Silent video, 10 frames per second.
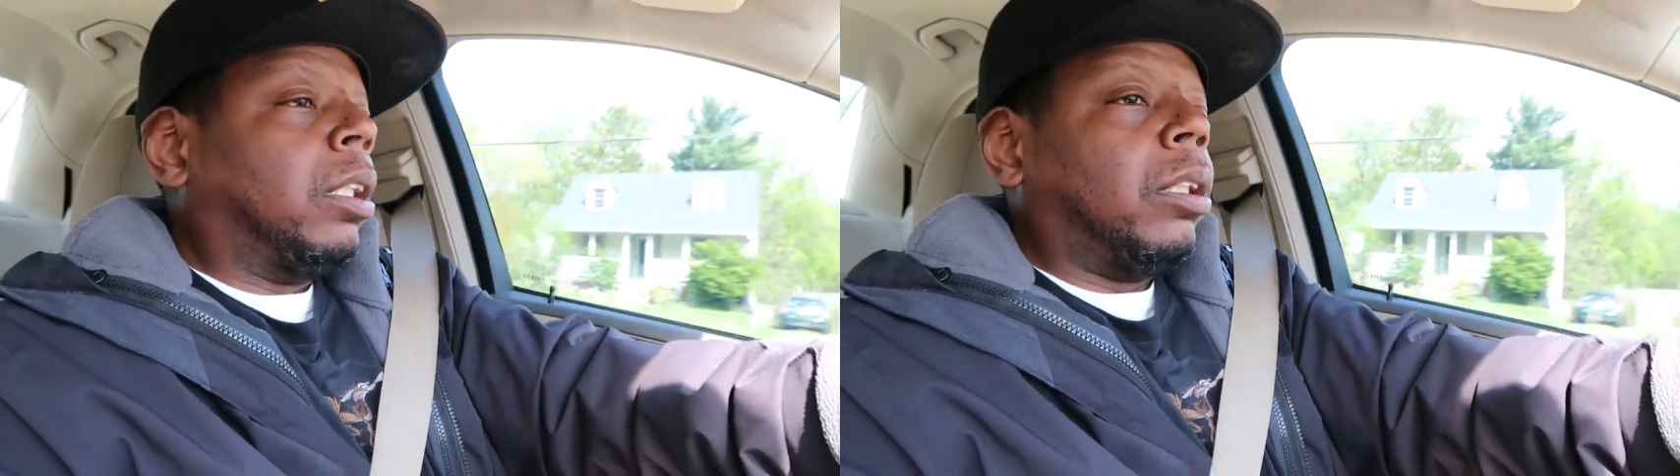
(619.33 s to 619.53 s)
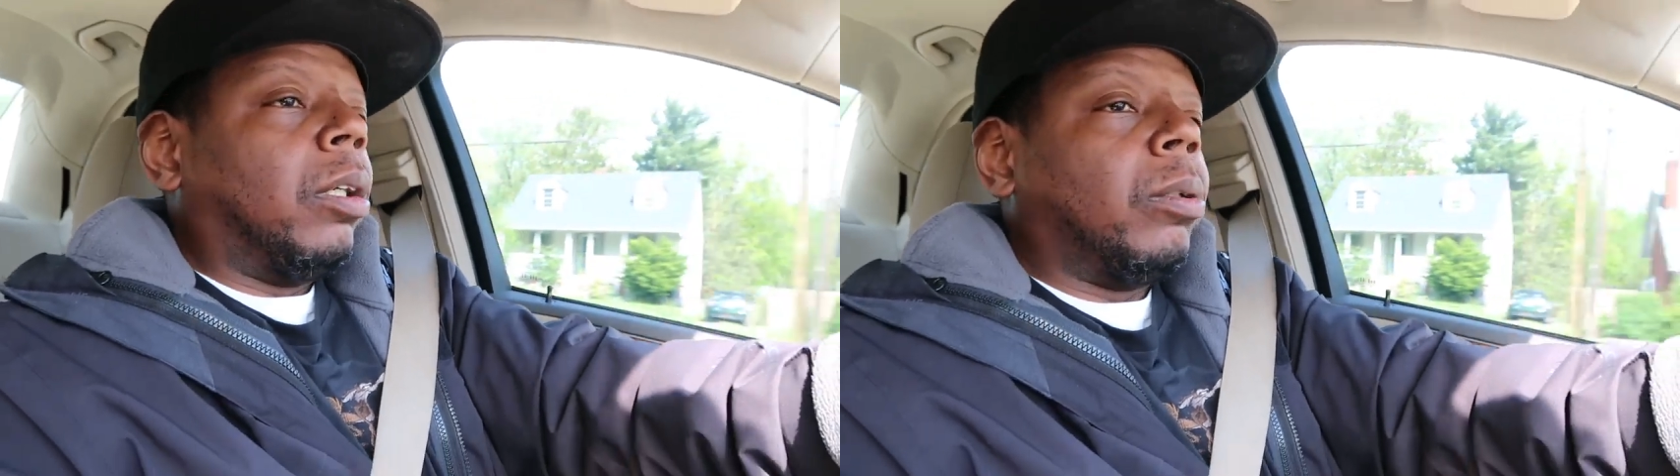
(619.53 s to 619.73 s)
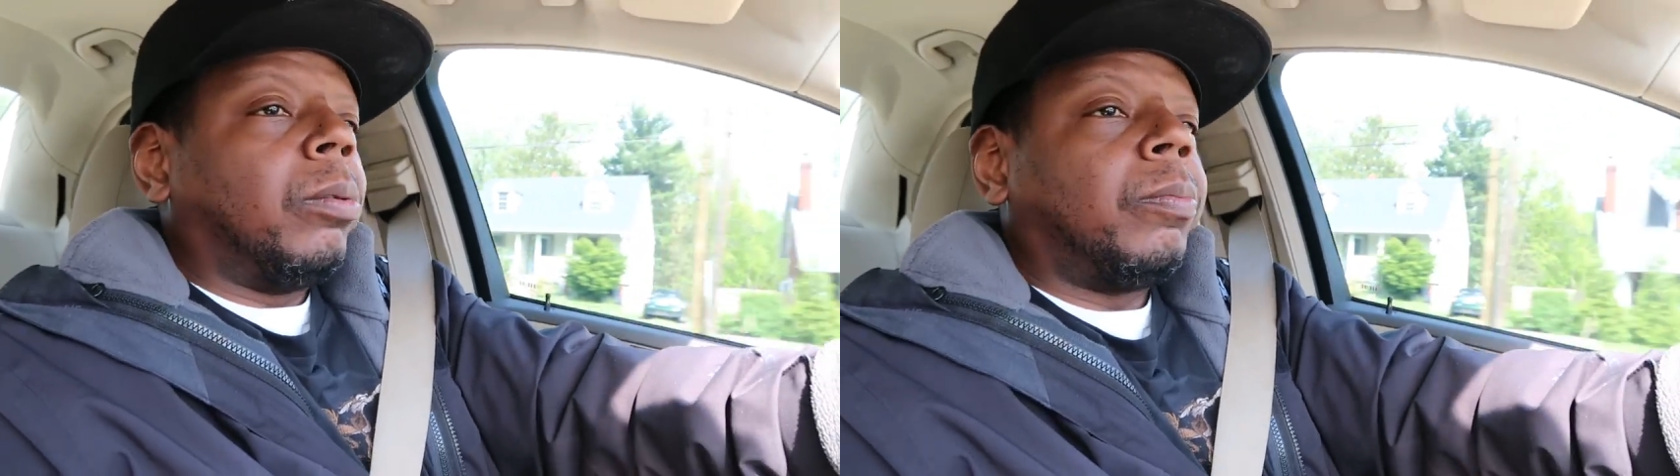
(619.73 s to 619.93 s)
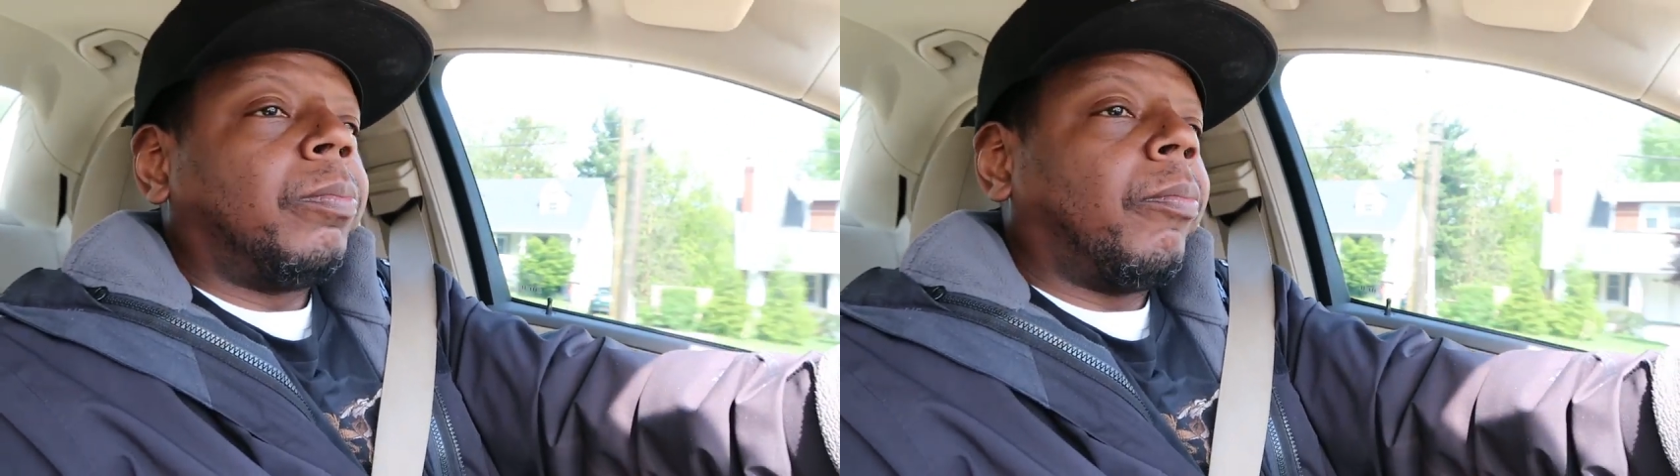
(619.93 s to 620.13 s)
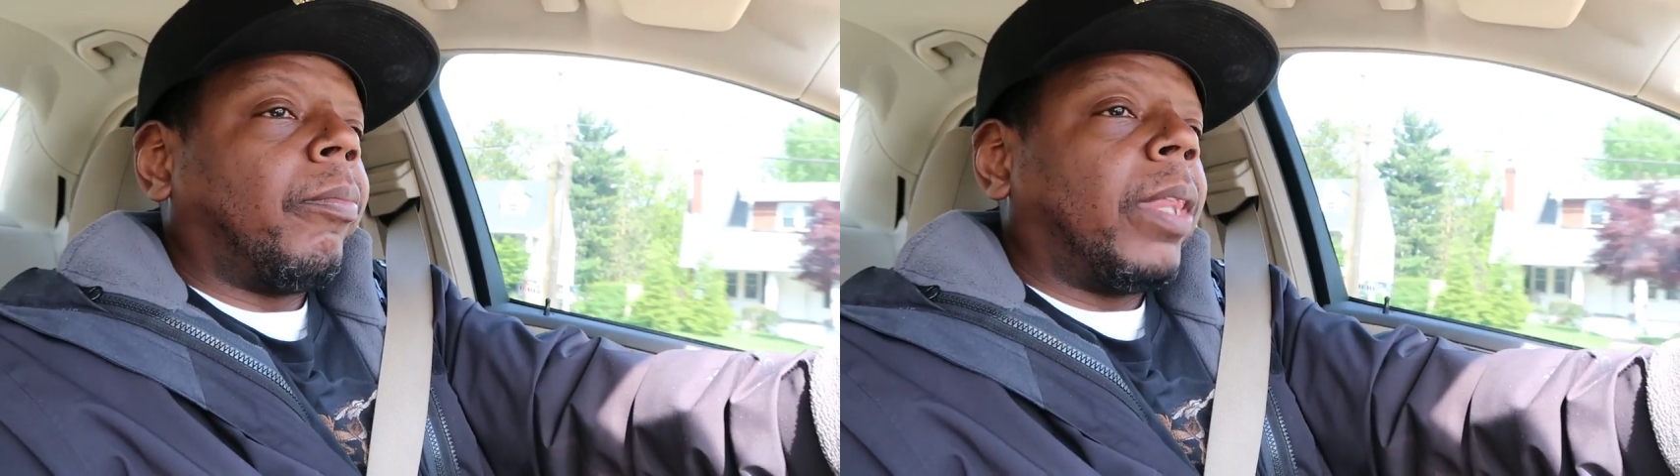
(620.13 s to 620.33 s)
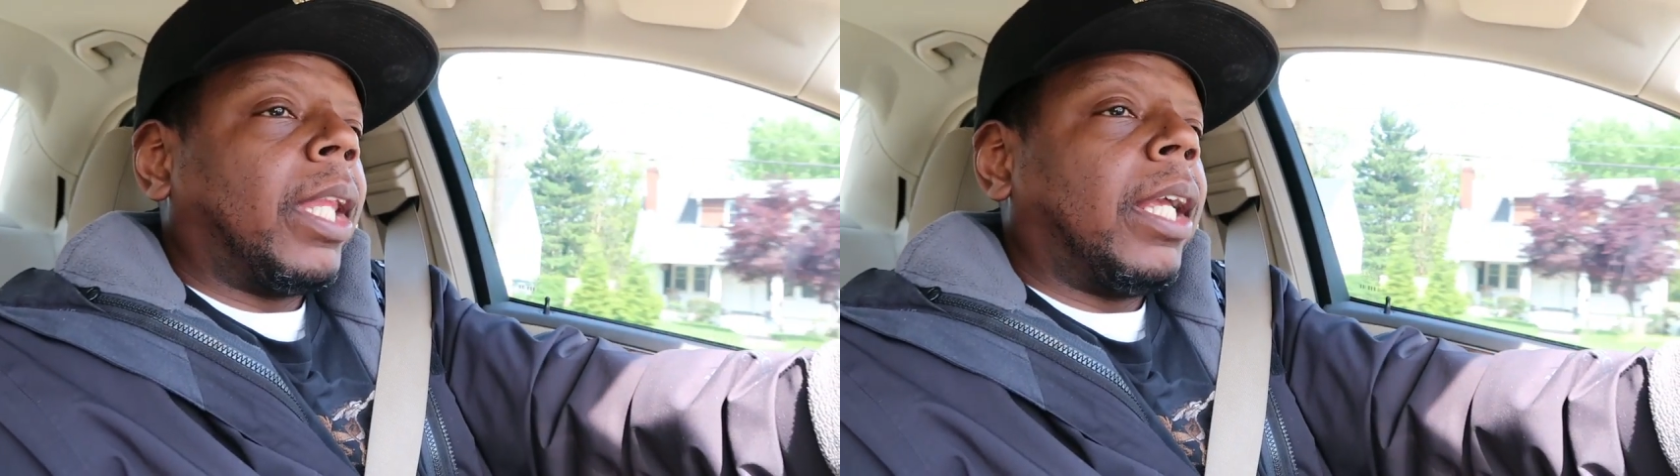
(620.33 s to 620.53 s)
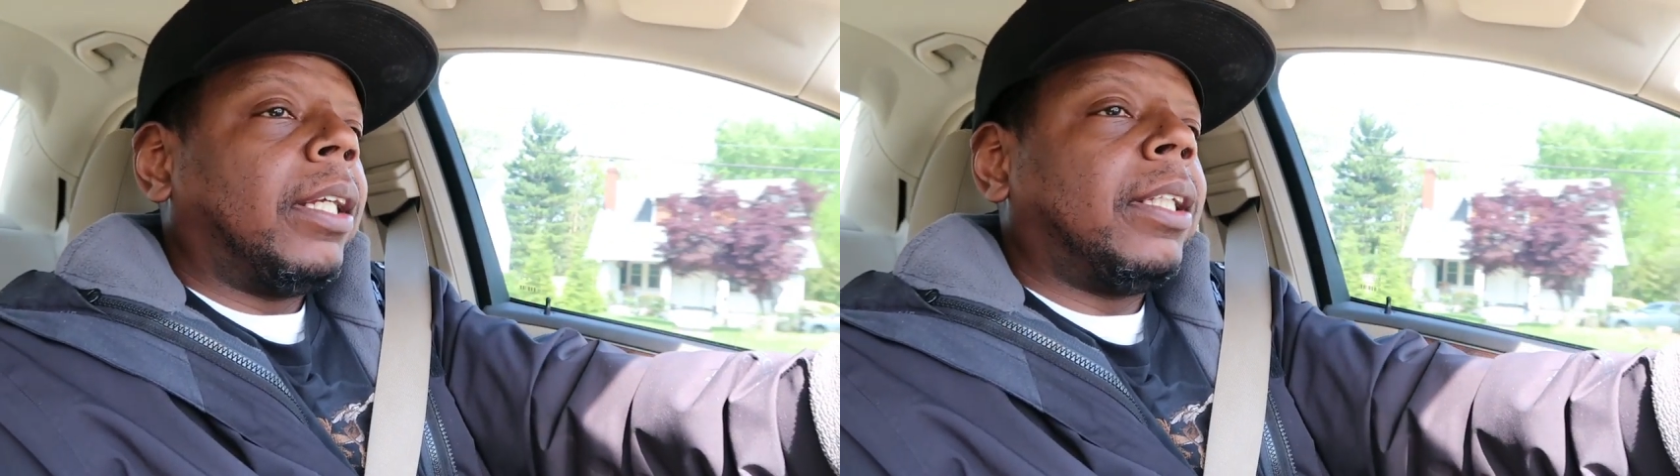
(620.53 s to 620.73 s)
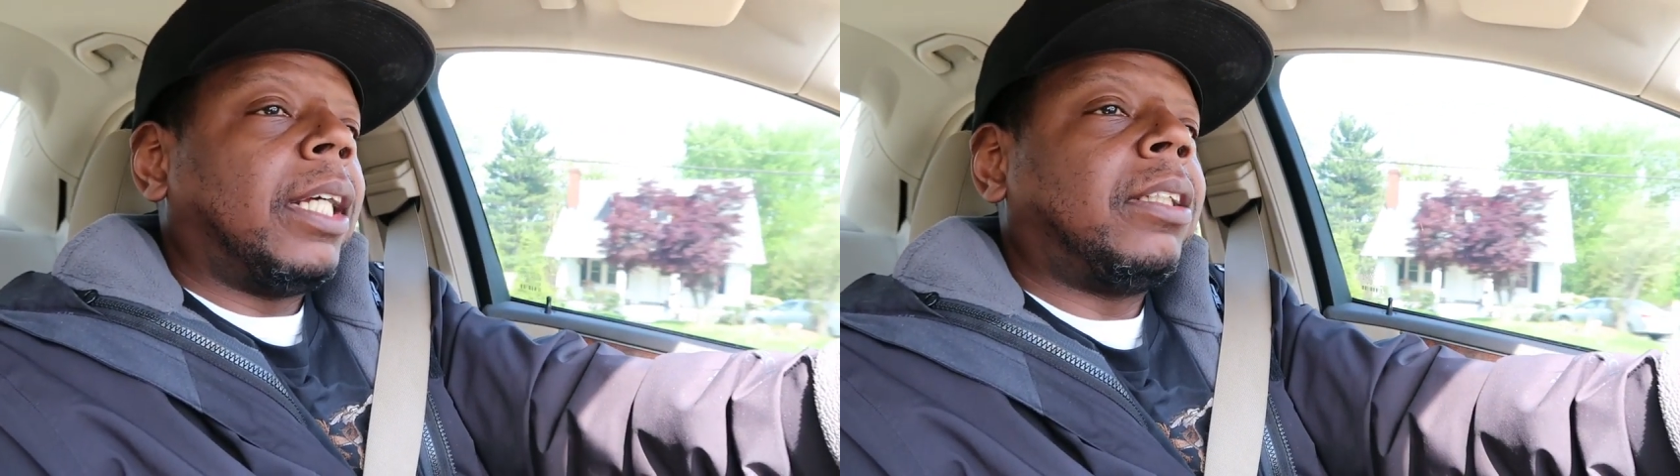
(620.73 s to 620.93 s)
So
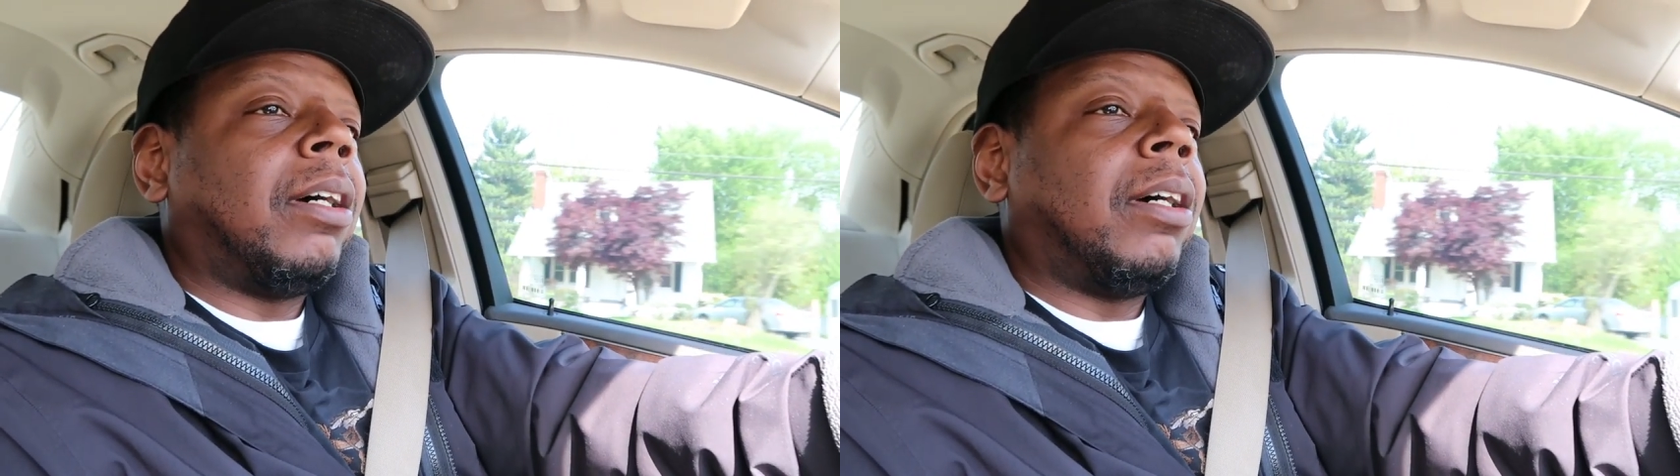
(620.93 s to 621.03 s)
that's